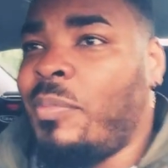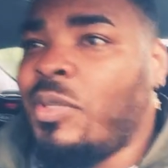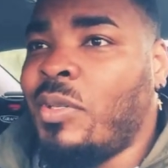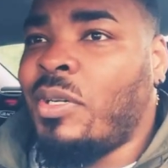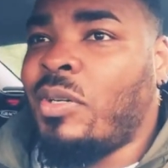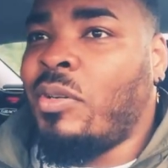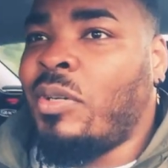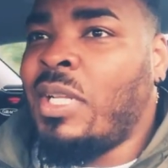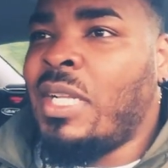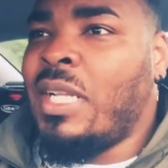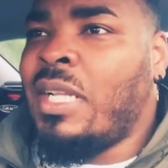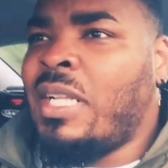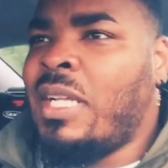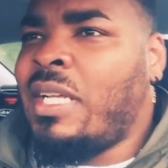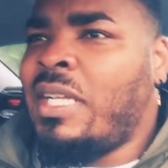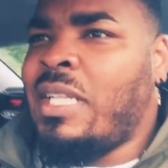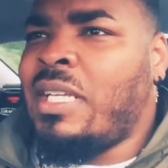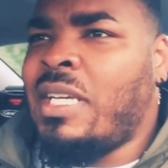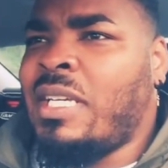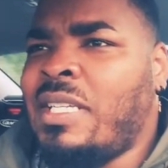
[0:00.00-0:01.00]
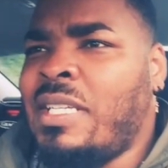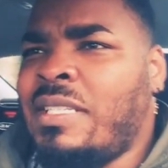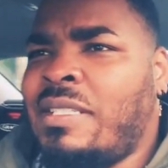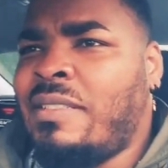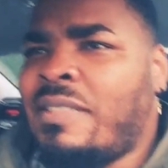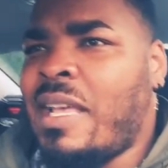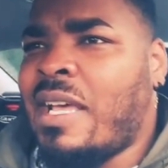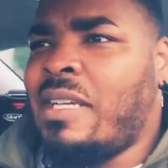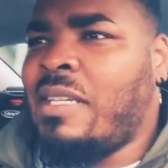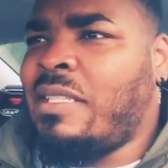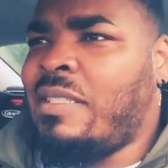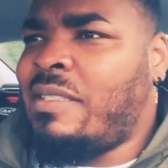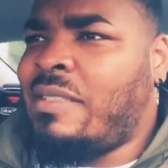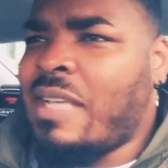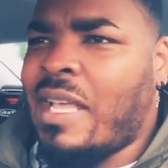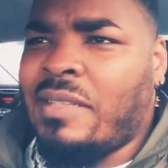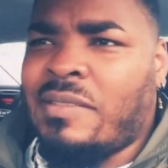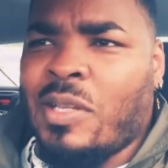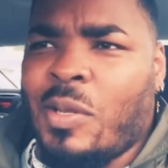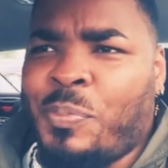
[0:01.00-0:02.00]
You know, he
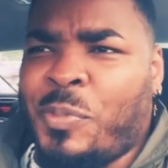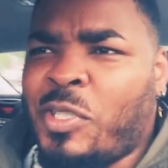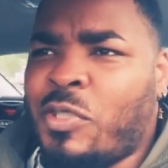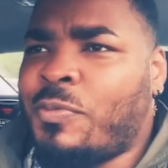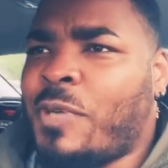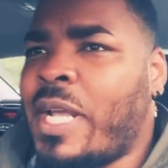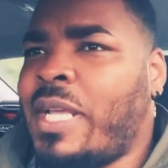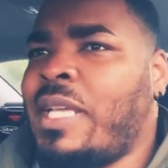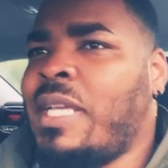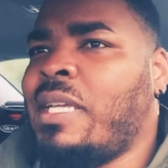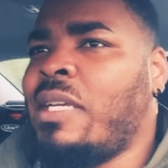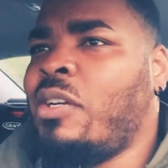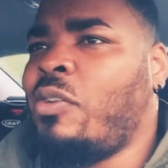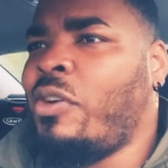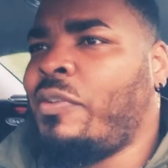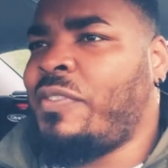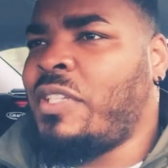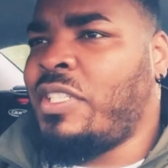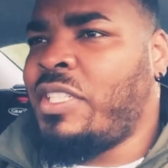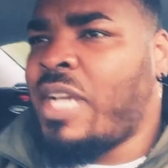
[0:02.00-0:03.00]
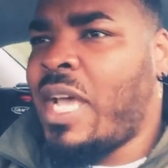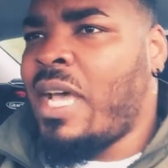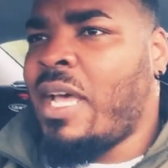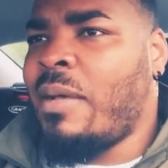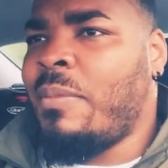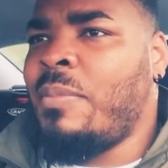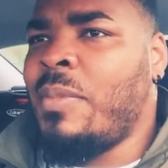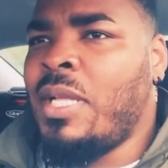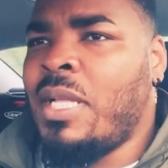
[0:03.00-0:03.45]
sets up his right hand off the jab.